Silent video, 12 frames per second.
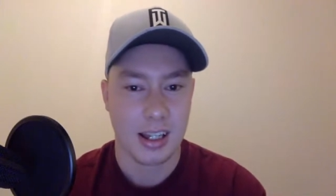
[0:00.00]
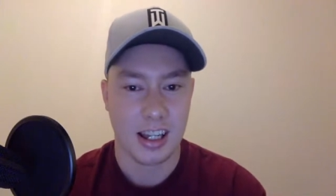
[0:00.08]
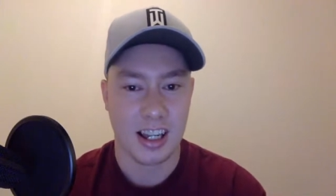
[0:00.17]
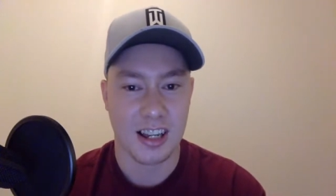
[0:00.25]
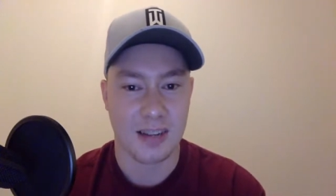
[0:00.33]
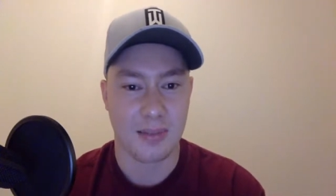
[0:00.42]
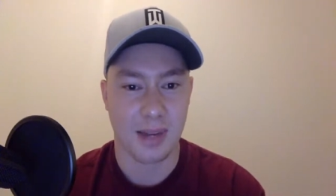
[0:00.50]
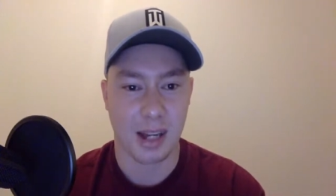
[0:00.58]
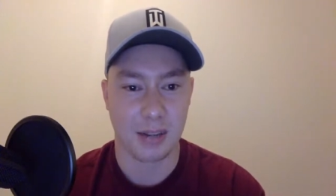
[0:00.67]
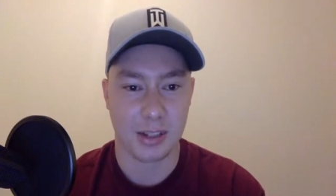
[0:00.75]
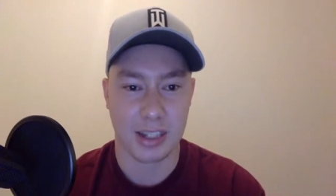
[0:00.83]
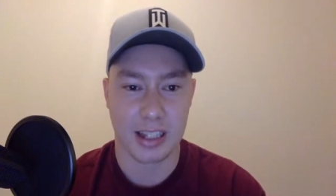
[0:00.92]

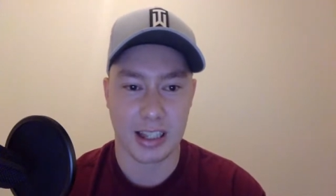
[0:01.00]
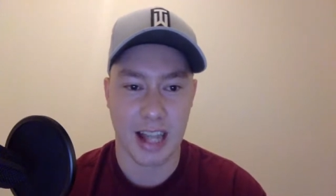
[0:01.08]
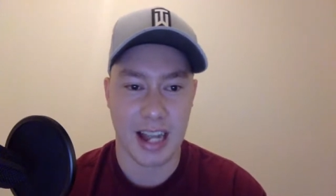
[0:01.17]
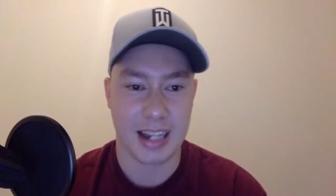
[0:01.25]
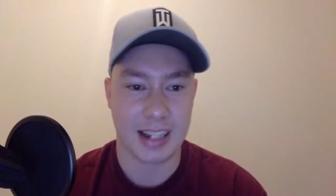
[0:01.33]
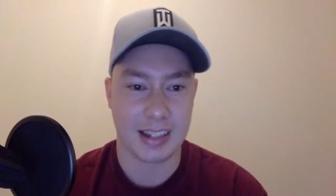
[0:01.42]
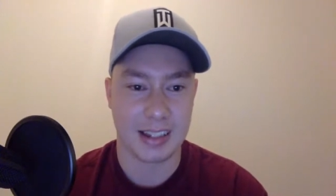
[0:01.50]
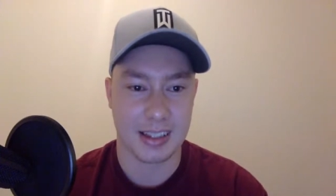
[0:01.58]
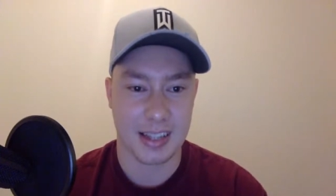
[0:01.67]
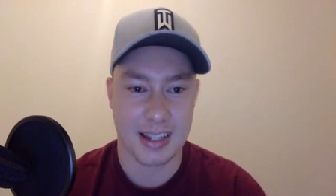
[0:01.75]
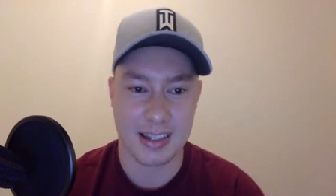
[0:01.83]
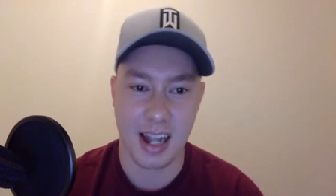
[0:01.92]
I really like
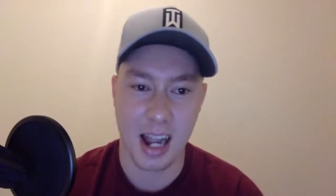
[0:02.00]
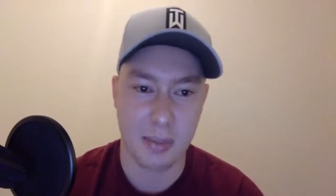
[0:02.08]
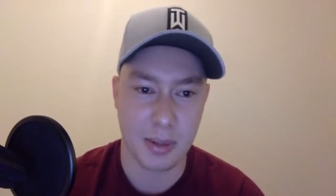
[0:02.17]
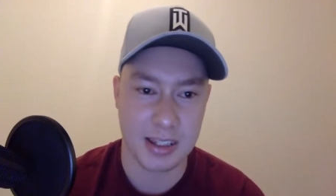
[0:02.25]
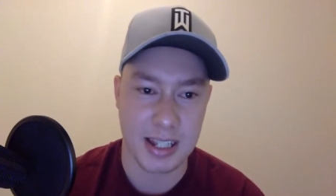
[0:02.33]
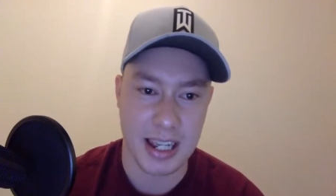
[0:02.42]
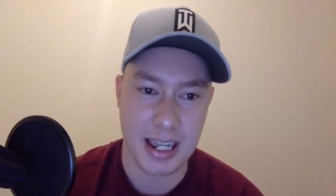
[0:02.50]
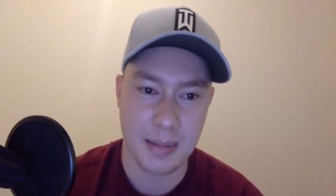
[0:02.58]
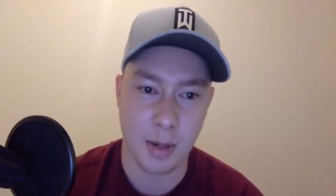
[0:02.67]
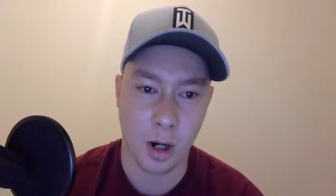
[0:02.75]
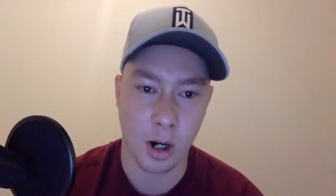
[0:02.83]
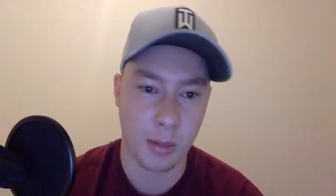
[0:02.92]
this type of
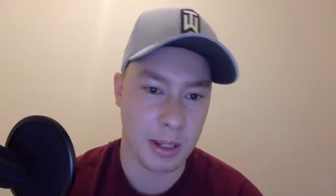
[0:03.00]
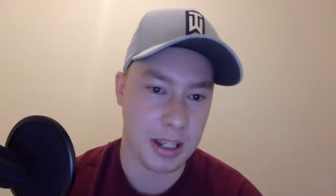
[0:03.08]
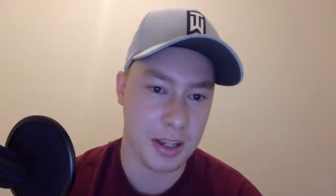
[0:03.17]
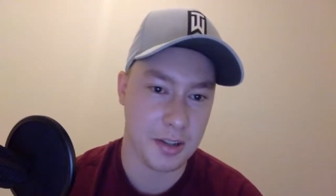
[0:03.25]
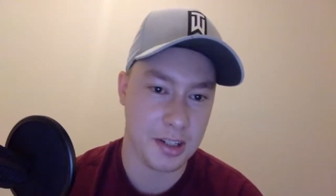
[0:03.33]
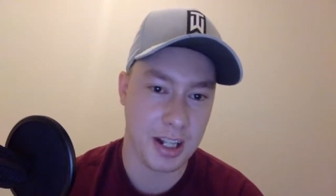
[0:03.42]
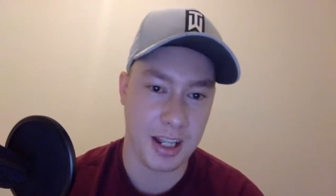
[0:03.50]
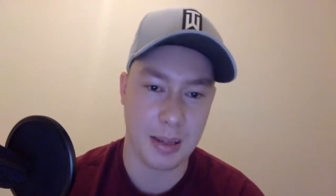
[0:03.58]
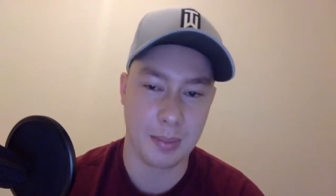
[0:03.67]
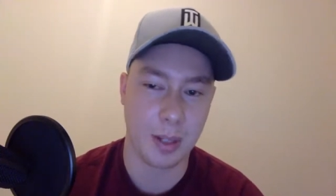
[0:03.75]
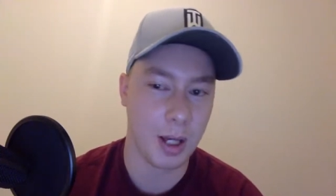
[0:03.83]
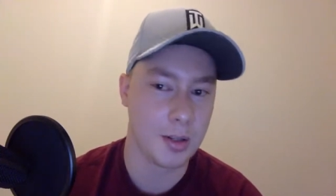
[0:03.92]
team, Army, who's going to
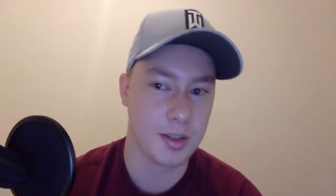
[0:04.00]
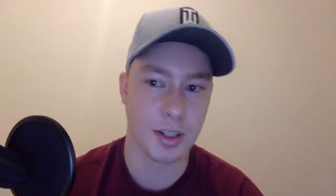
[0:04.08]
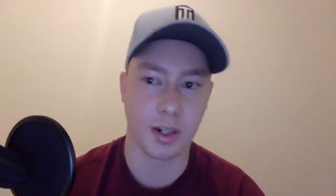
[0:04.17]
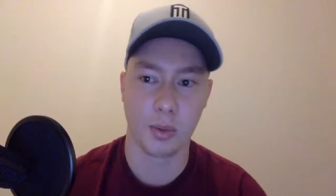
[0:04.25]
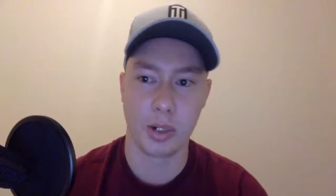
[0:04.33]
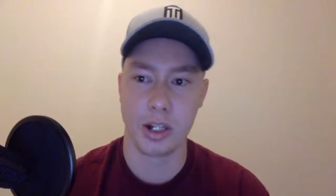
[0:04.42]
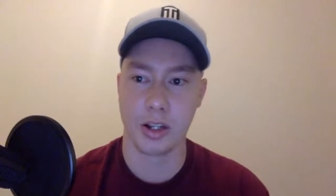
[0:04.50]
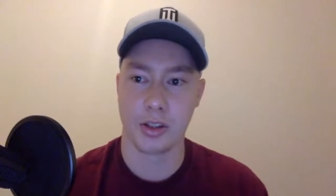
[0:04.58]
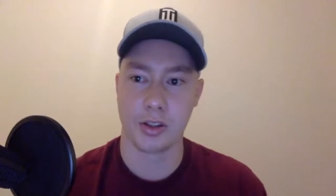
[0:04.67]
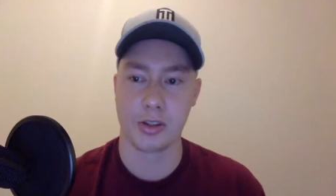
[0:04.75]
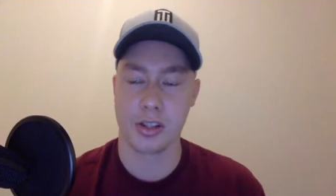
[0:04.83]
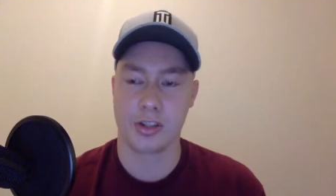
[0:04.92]
impose their will
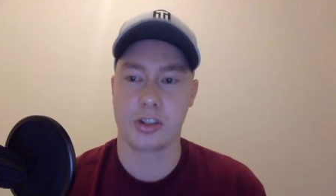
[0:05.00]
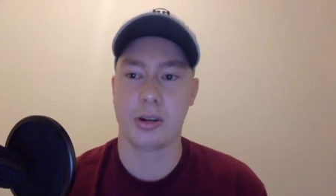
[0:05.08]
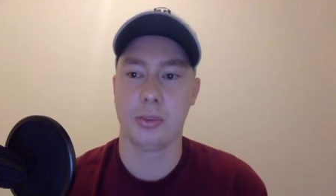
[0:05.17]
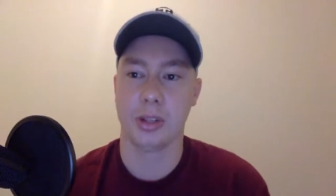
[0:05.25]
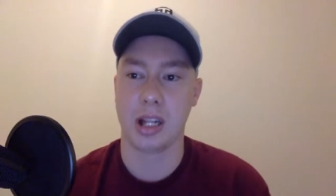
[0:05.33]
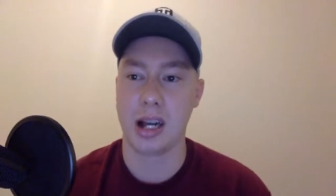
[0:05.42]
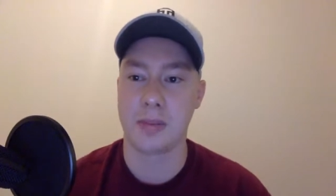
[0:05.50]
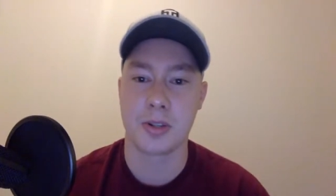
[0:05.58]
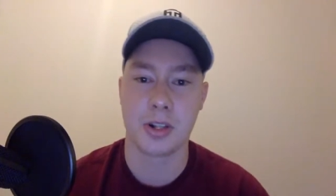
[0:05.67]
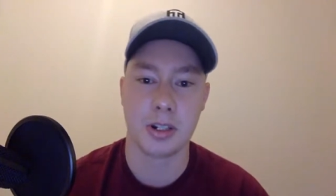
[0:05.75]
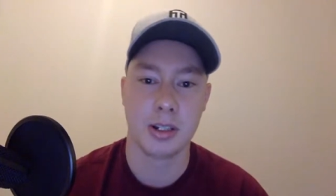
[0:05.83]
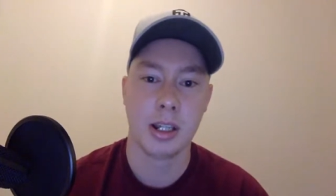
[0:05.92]
through this triple
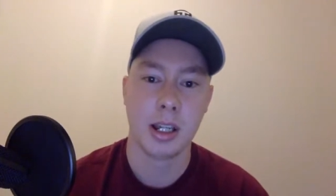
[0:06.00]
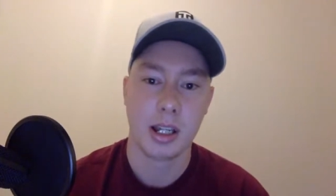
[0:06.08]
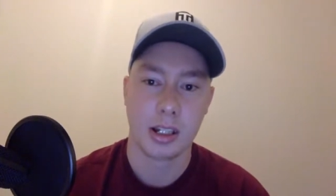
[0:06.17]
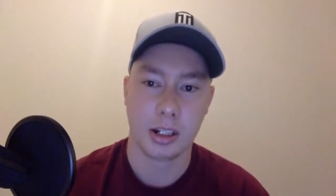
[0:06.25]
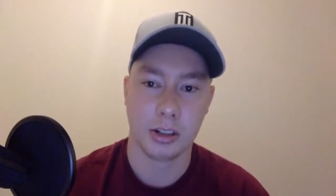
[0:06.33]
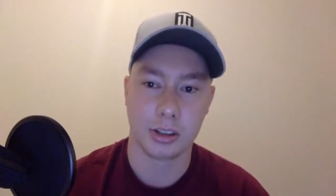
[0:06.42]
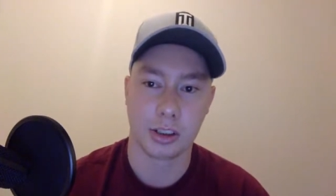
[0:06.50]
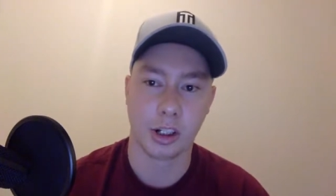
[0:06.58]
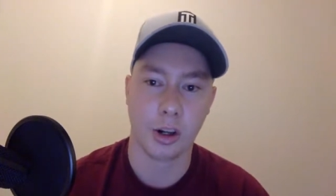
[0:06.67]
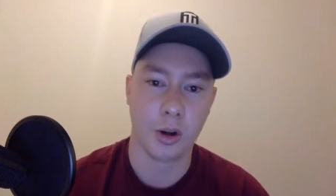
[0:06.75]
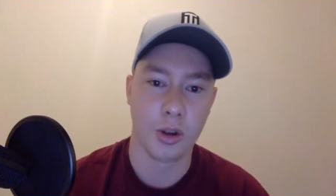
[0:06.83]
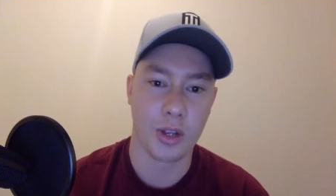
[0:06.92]
option,
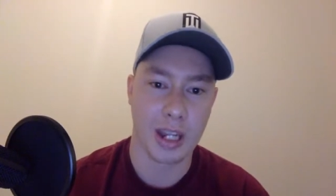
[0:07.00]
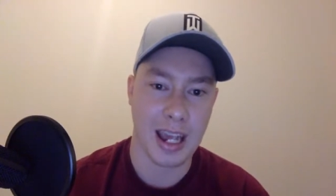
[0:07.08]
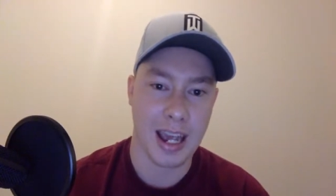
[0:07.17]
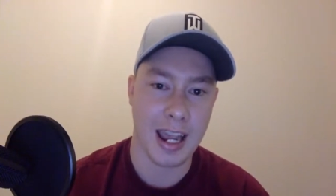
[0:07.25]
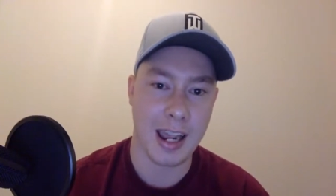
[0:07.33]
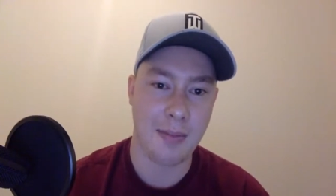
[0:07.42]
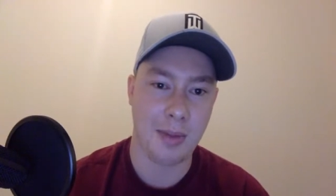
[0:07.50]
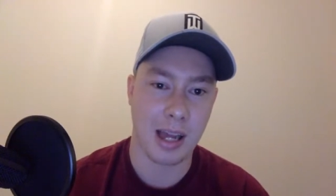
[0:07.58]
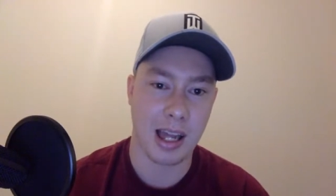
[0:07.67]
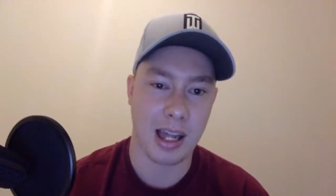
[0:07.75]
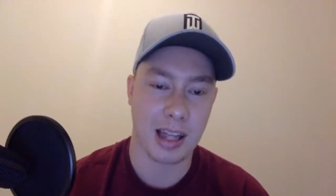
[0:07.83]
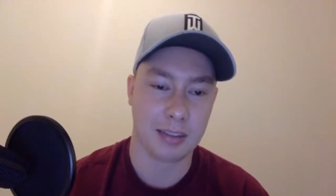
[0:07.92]
control the game.
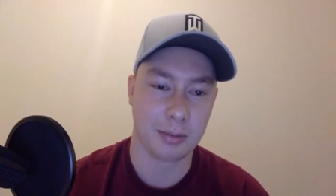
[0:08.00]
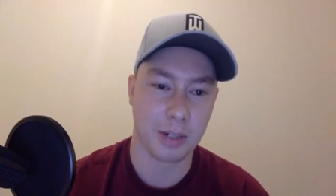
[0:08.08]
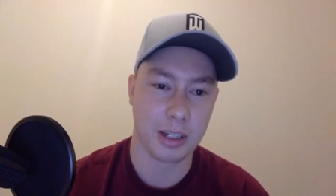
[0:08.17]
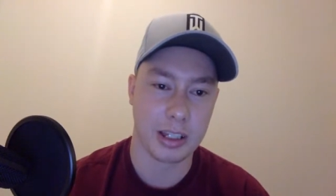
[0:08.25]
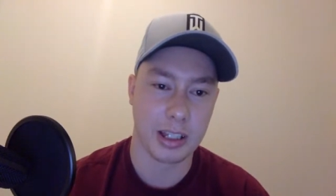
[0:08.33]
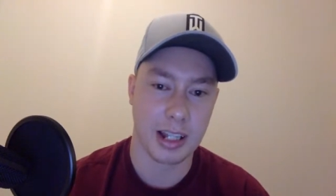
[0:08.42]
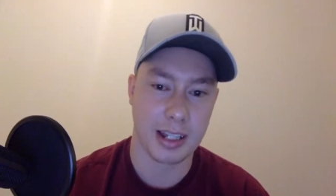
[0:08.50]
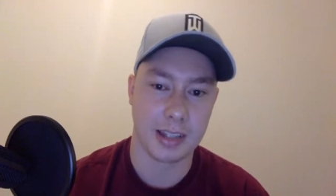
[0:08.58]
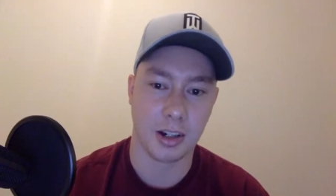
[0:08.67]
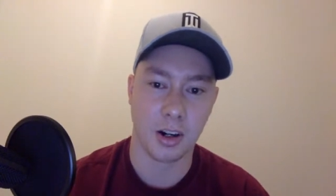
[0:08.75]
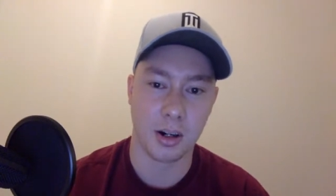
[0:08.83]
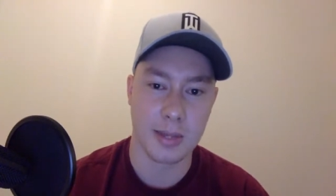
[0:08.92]
I really like
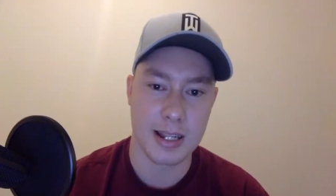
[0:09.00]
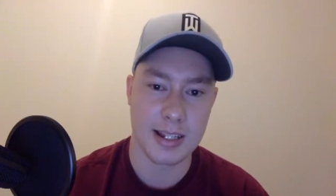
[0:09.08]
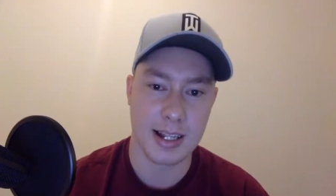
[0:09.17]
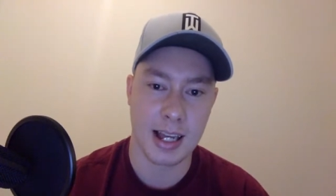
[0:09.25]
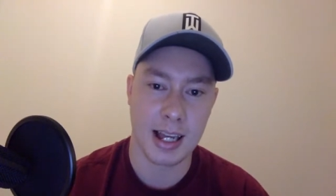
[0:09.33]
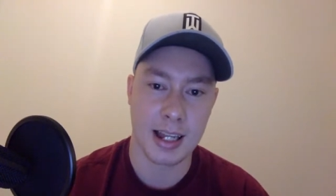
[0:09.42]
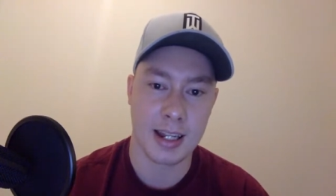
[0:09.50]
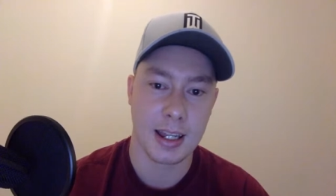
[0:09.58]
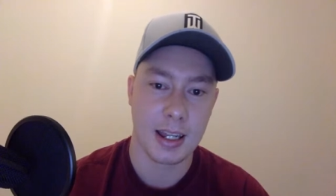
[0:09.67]
the Army side.